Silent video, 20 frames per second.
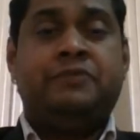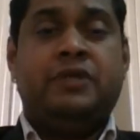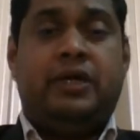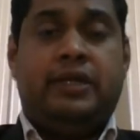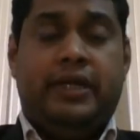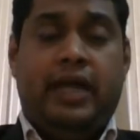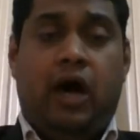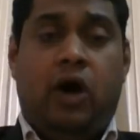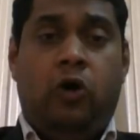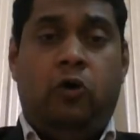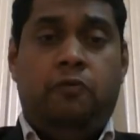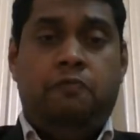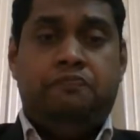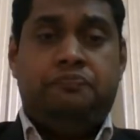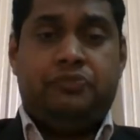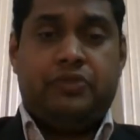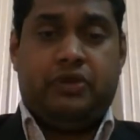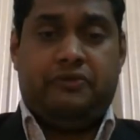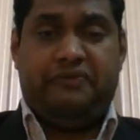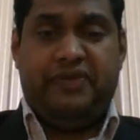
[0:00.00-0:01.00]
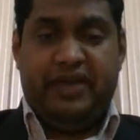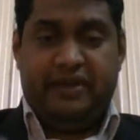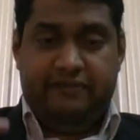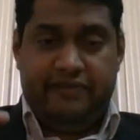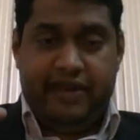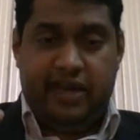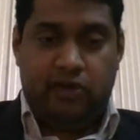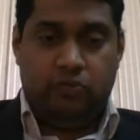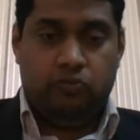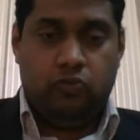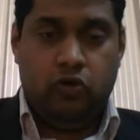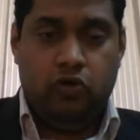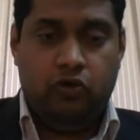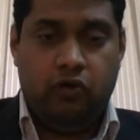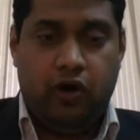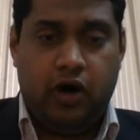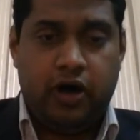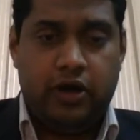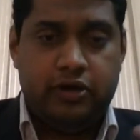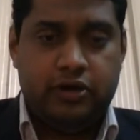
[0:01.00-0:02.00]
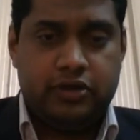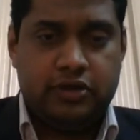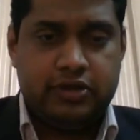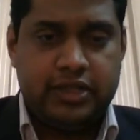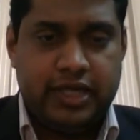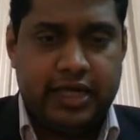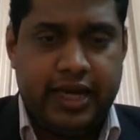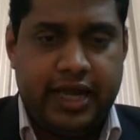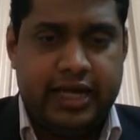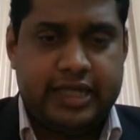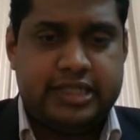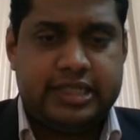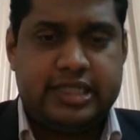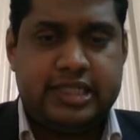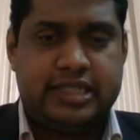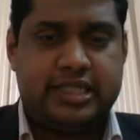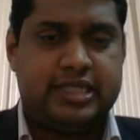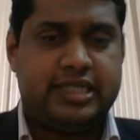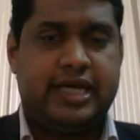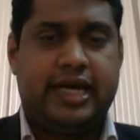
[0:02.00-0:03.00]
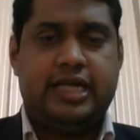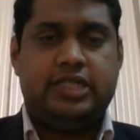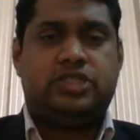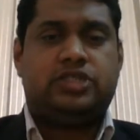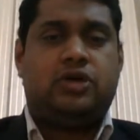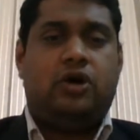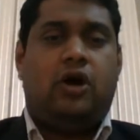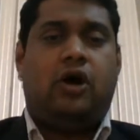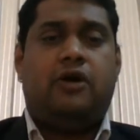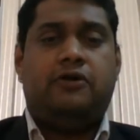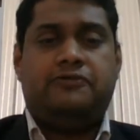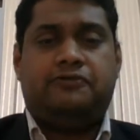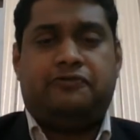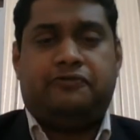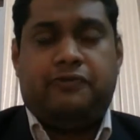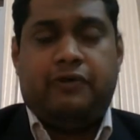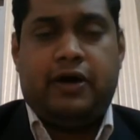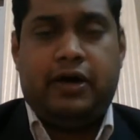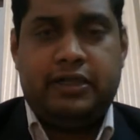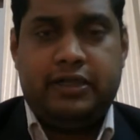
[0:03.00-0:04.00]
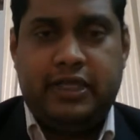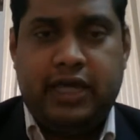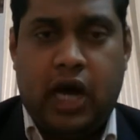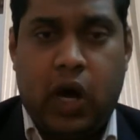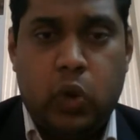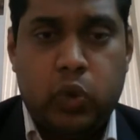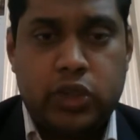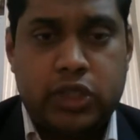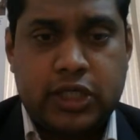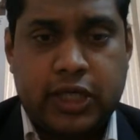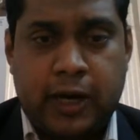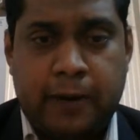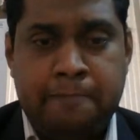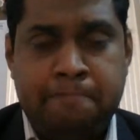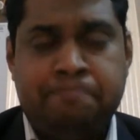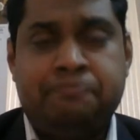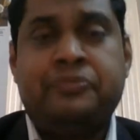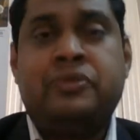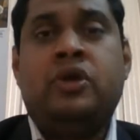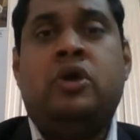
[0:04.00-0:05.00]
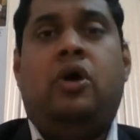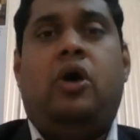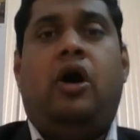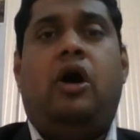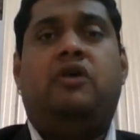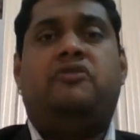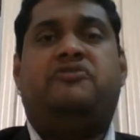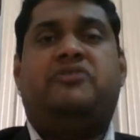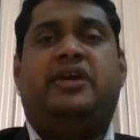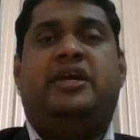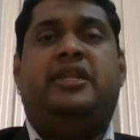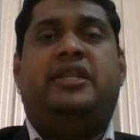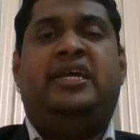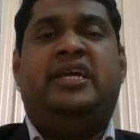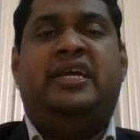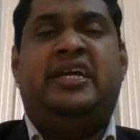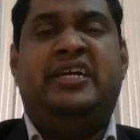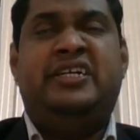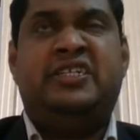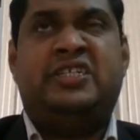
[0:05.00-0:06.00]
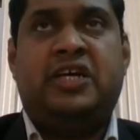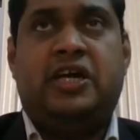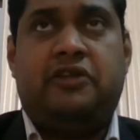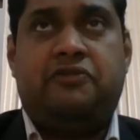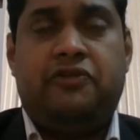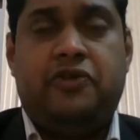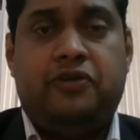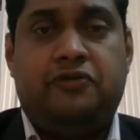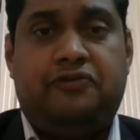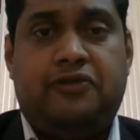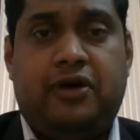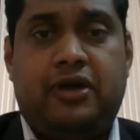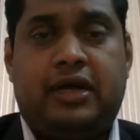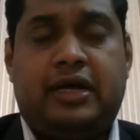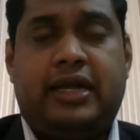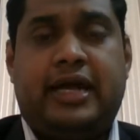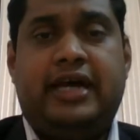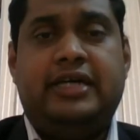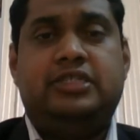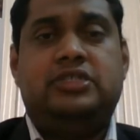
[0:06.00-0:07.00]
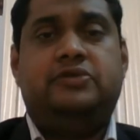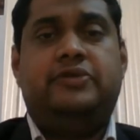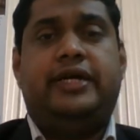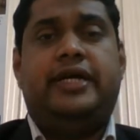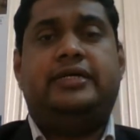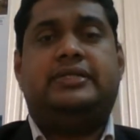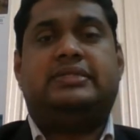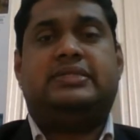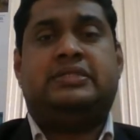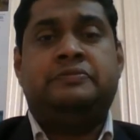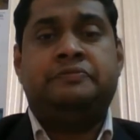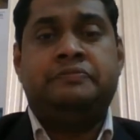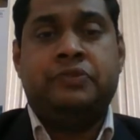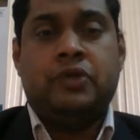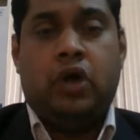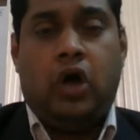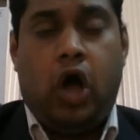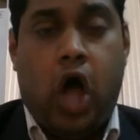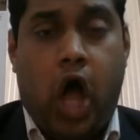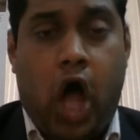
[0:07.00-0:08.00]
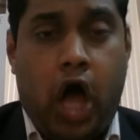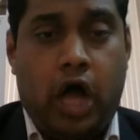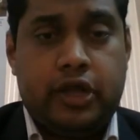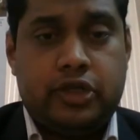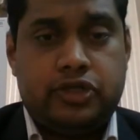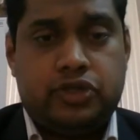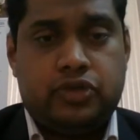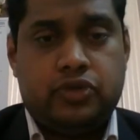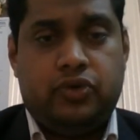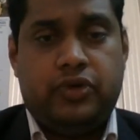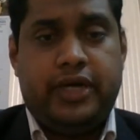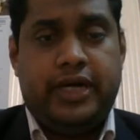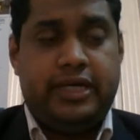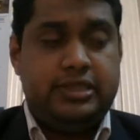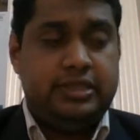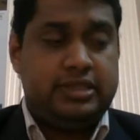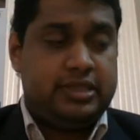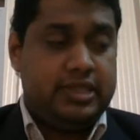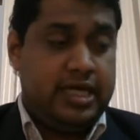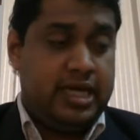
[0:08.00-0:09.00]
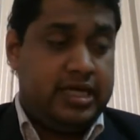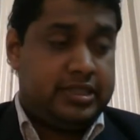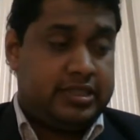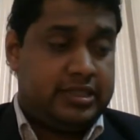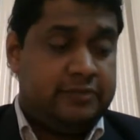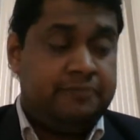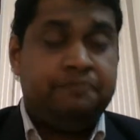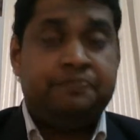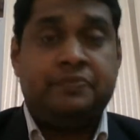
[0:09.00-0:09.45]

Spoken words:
Now we will move on to the next stage of the outcome of any interview for graduates or students is